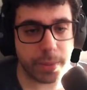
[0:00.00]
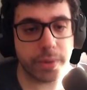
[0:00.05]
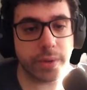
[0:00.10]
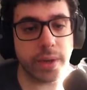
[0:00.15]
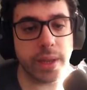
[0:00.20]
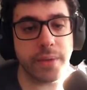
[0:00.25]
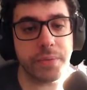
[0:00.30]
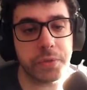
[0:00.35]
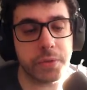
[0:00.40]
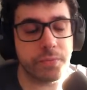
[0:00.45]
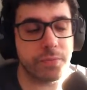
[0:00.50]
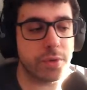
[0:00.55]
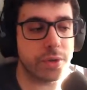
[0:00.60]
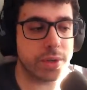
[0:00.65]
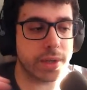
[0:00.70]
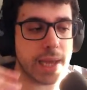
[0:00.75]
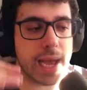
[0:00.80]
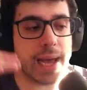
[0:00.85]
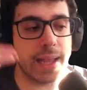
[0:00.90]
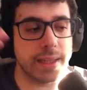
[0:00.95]
We're gonna have some
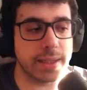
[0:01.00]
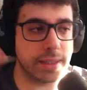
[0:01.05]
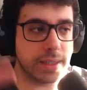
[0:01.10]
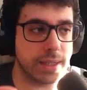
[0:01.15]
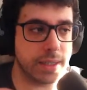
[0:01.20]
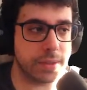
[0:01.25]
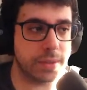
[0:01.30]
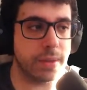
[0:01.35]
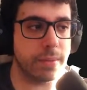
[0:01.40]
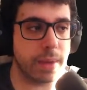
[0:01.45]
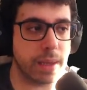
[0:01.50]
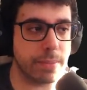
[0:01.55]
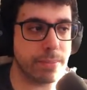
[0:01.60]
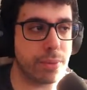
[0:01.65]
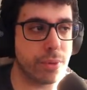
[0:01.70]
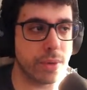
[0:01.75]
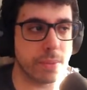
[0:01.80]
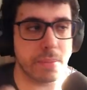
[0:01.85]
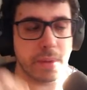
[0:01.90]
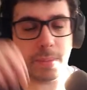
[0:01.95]
verticality. That's the main
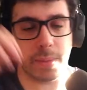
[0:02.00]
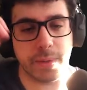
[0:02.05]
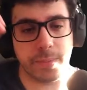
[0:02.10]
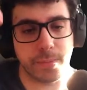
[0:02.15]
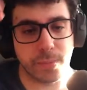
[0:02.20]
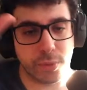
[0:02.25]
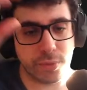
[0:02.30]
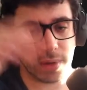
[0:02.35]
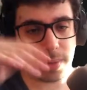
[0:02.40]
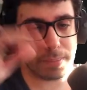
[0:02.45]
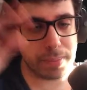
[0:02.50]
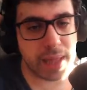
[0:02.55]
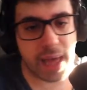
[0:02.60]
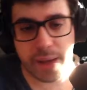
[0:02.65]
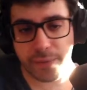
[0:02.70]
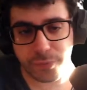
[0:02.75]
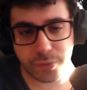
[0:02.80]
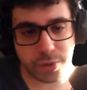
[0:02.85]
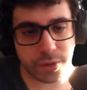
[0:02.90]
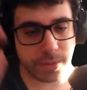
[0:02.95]
point. Maybe moving
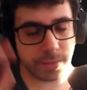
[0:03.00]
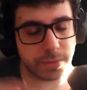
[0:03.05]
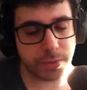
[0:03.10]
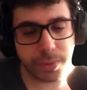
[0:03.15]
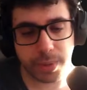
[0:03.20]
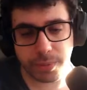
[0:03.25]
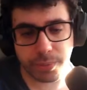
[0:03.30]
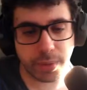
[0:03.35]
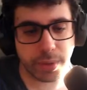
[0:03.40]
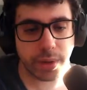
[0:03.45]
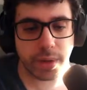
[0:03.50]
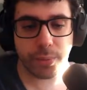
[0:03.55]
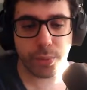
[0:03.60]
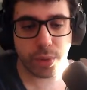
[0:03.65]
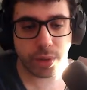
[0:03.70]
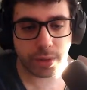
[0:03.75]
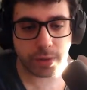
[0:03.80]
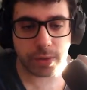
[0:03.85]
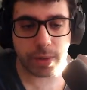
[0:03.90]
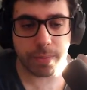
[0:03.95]
platforms. We're gonna
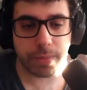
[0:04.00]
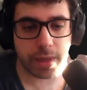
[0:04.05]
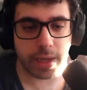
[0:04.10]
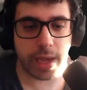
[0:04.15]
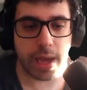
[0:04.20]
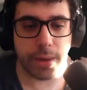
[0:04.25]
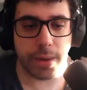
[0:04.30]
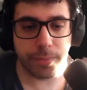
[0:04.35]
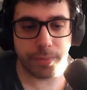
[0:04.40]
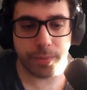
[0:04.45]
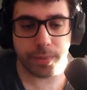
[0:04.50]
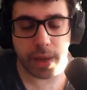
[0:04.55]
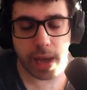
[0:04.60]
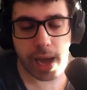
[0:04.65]
work something out.